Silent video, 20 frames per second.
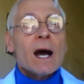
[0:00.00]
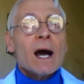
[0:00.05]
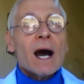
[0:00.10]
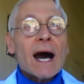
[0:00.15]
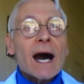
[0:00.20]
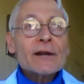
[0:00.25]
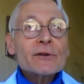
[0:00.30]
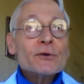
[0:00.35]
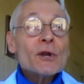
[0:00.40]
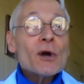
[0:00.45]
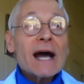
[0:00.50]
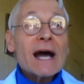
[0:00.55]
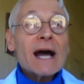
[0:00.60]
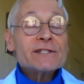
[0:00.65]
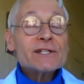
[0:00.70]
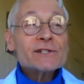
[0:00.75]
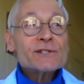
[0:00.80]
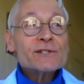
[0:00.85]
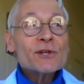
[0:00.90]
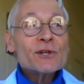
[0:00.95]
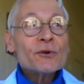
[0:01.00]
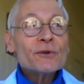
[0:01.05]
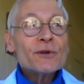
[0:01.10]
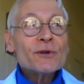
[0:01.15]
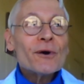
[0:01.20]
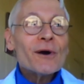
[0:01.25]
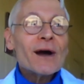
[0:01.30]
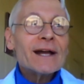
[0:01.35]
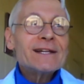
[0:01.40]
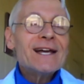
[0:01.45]
I don't know. I just don't
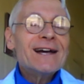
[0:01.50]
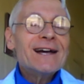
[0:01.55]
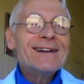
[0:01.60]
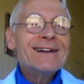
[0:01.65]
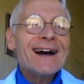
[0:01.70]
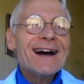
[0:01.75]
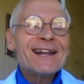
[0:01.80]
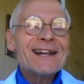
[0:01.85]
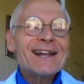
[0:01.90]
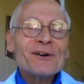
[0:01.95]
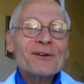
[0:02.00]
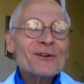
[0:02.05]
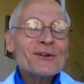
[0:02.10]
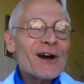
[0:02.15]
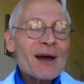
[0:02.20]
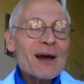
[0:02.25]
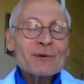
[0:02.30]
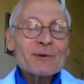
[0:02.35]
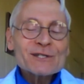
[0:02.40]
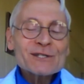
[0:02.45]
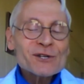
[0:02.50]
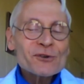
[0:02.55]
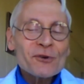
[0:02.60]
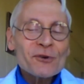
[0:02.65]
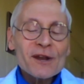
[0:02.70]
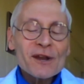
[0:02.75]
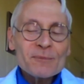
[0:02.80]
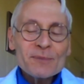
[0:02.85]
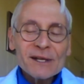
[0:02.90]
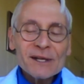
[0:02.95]
know. I don't know how much
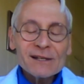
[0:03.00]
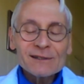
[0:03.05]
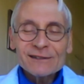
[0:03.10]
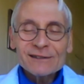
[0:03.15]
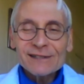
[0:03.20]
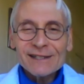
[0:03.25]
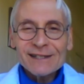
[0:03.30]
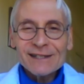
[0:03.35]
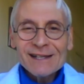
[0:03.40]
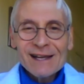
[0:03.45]
credibility,